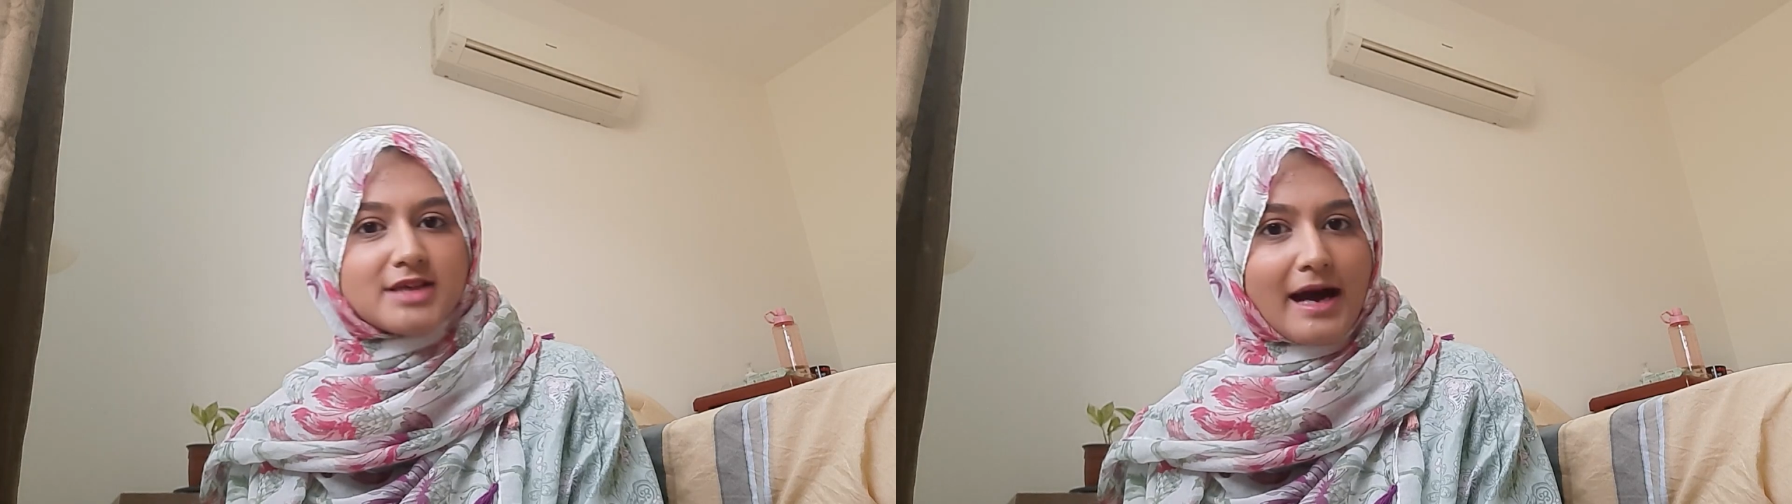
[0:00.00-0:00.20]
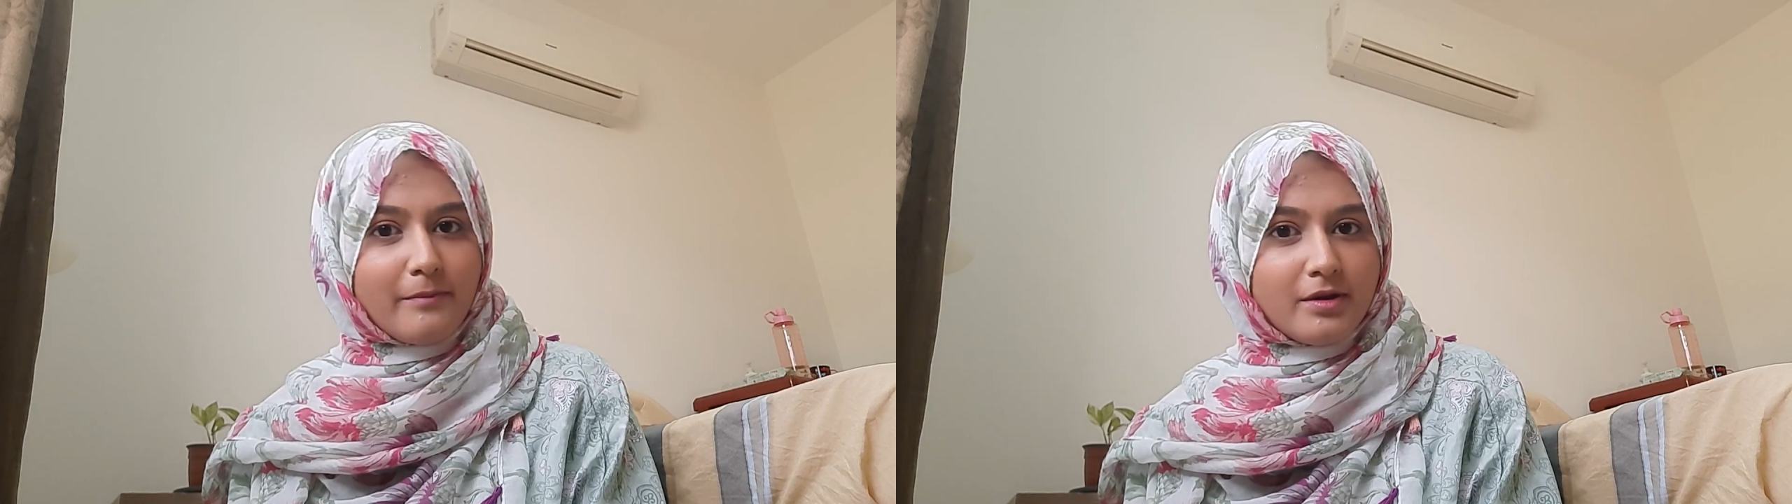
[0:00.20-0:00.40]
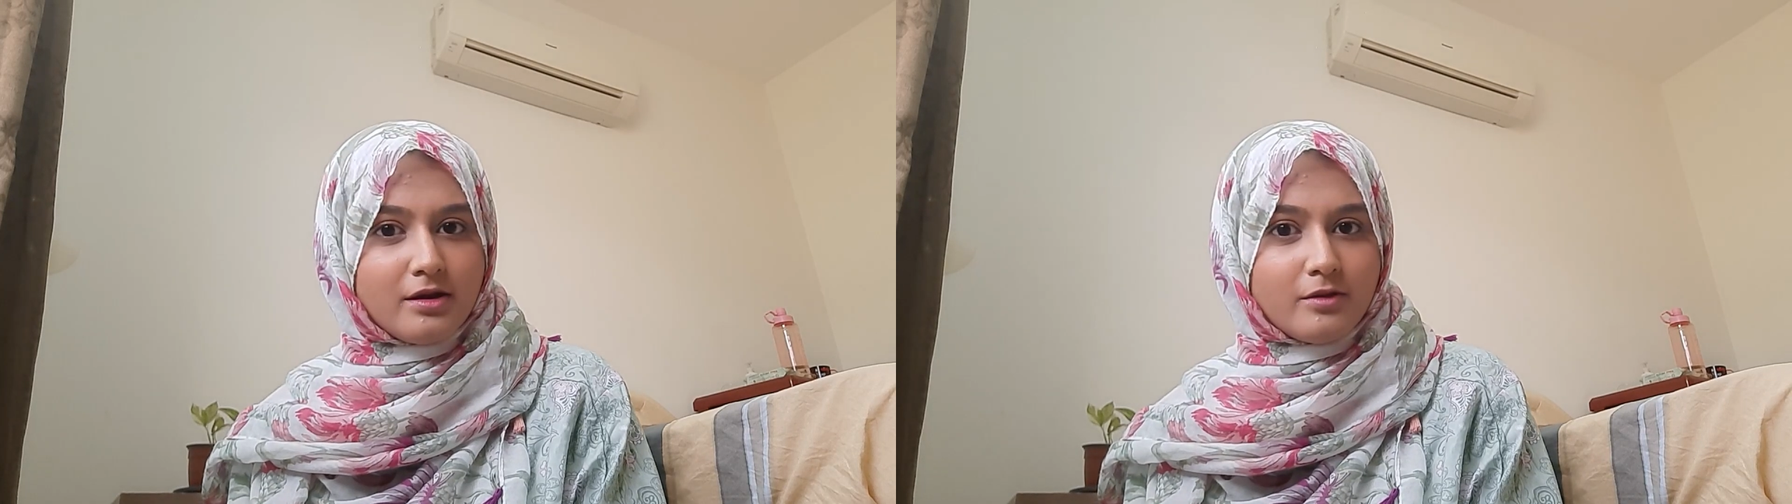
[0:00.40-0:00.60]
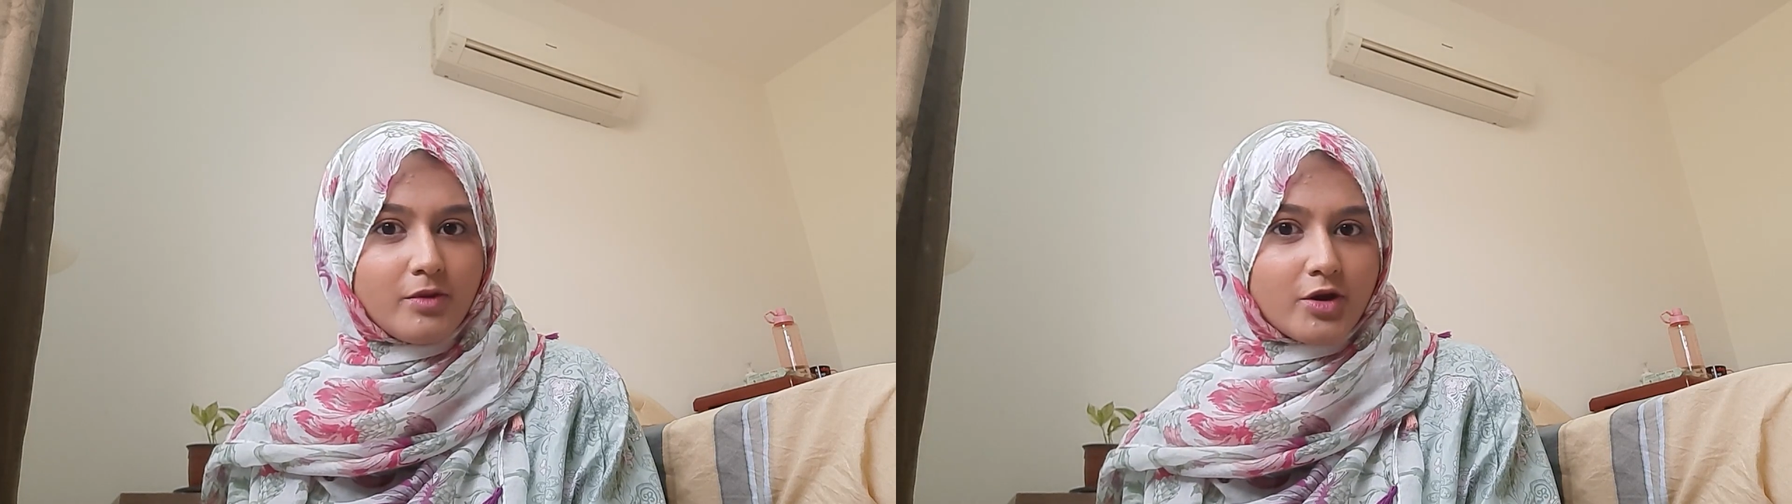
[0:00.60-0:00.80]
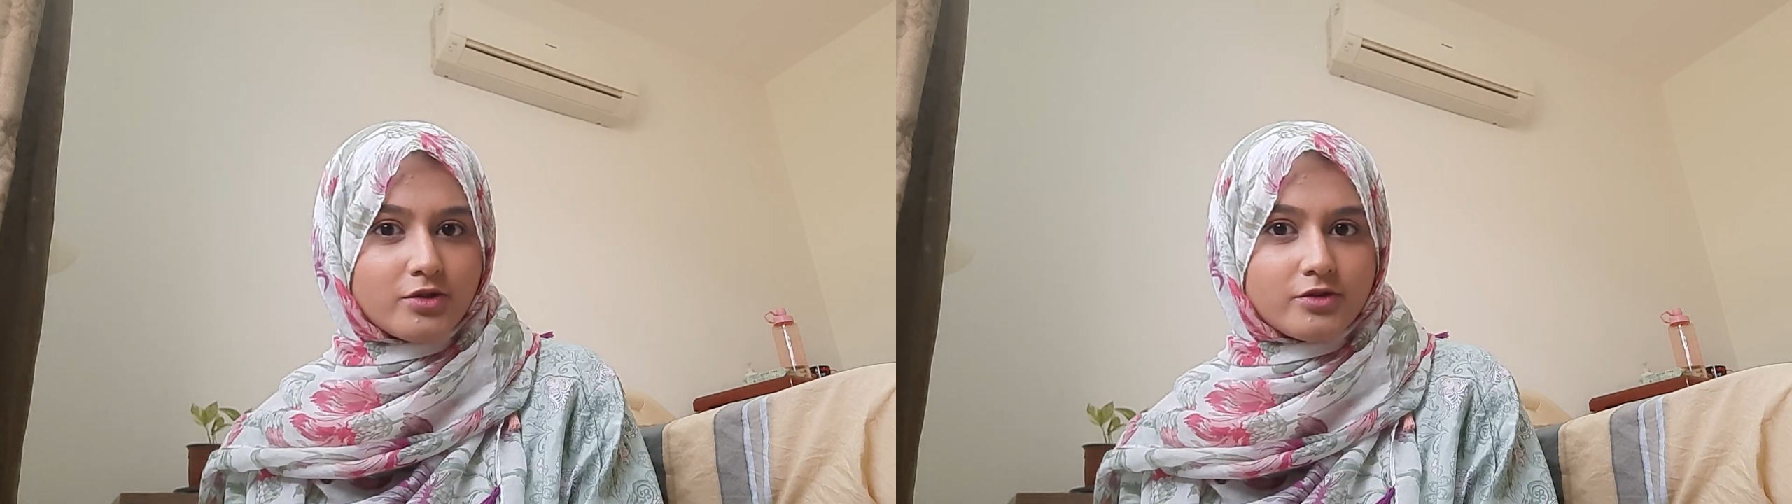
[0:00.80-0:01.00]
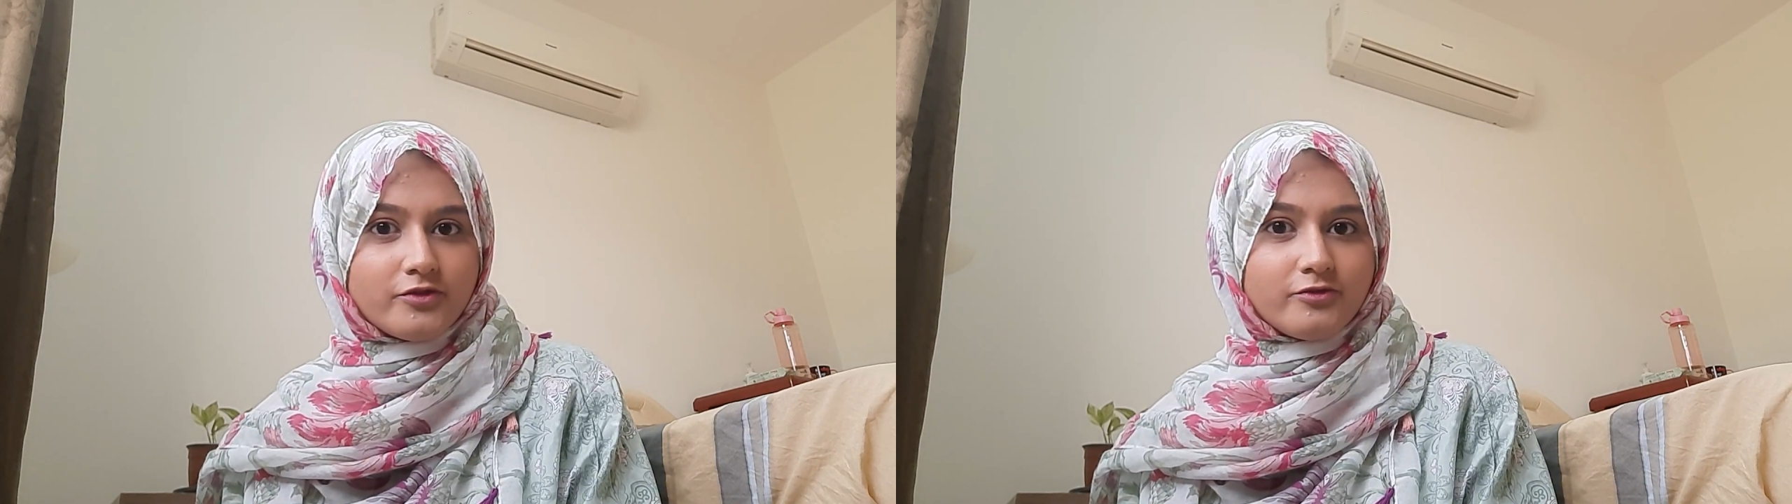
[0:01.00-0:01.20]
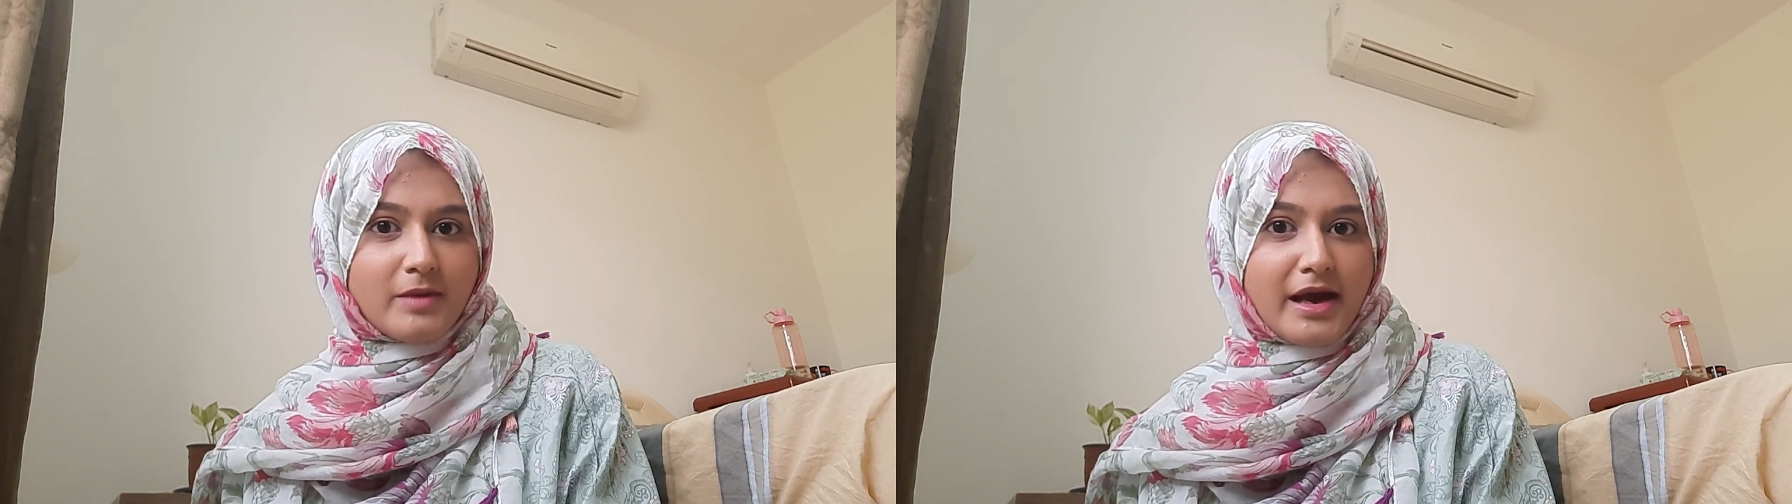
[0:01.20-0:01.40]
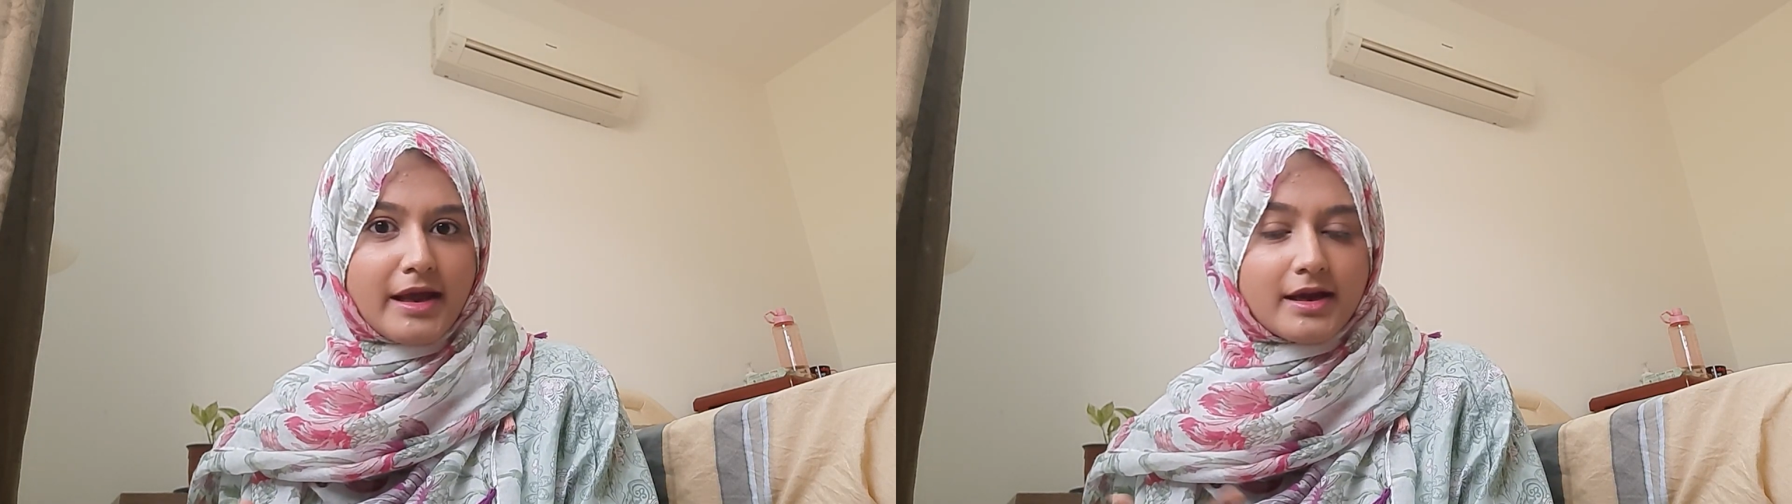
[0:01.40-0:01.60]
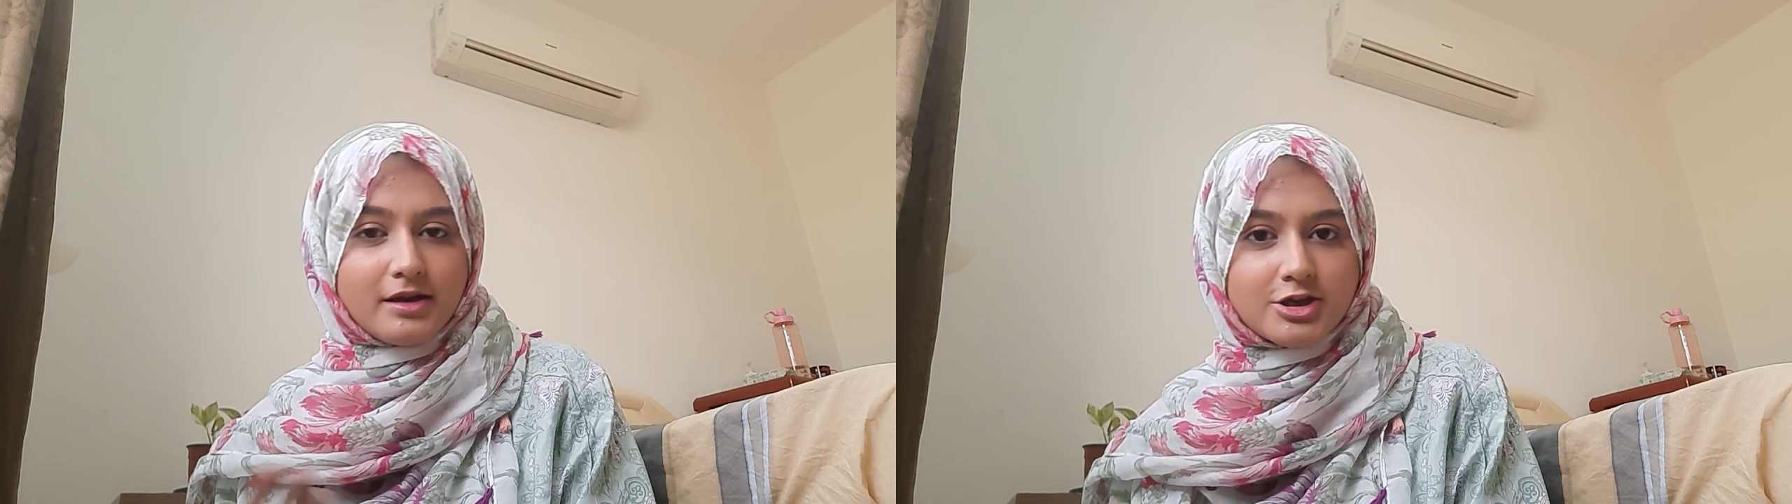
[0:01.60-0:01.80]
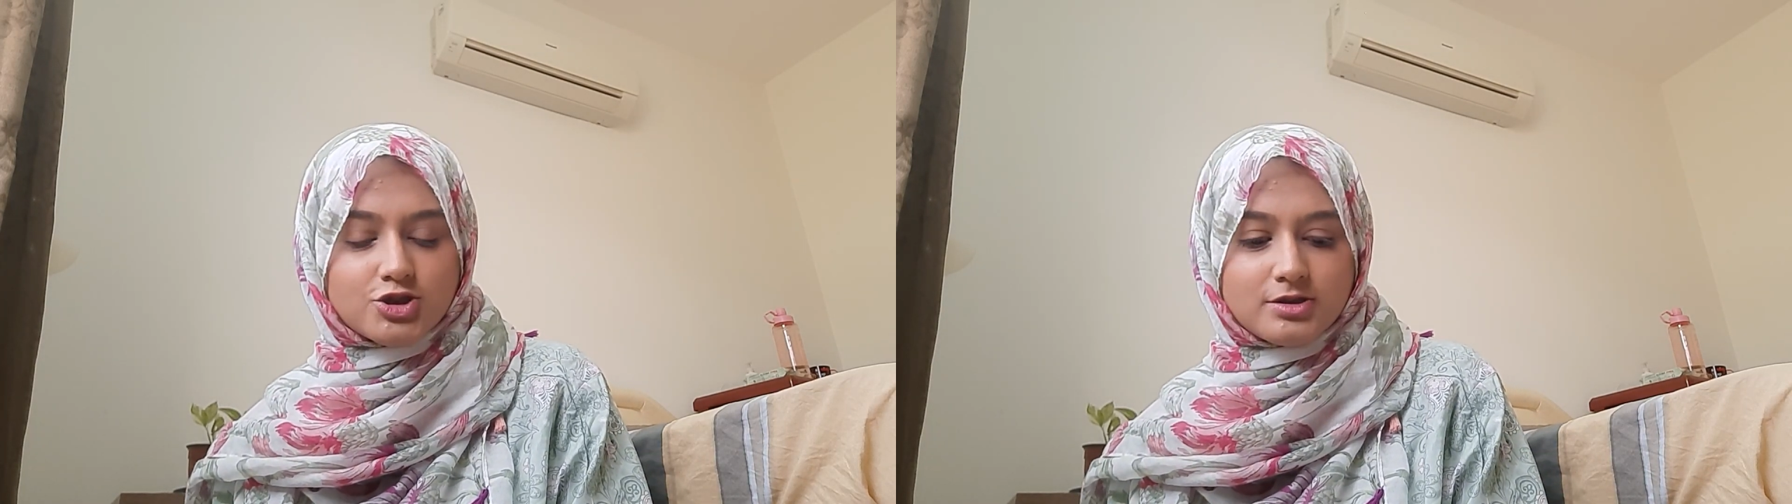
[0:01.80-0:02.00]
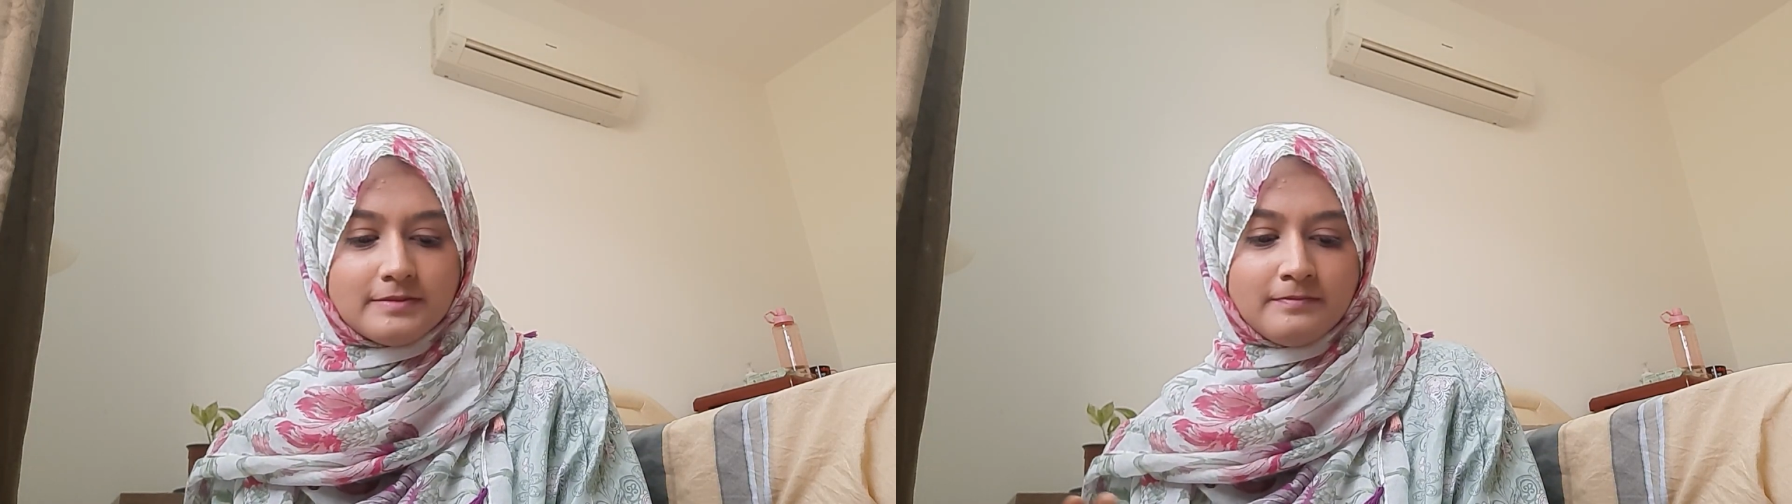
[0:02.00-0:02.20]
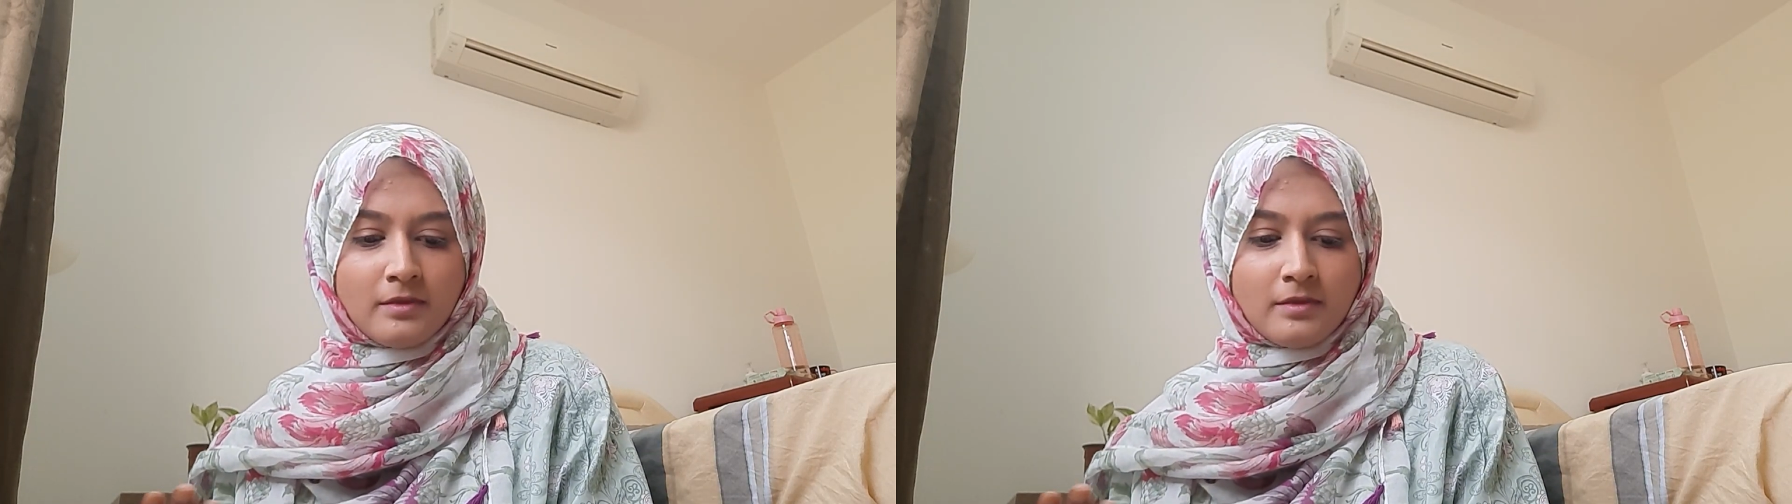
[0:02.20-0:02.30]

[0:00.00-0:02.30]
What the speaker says: happened because of my condition,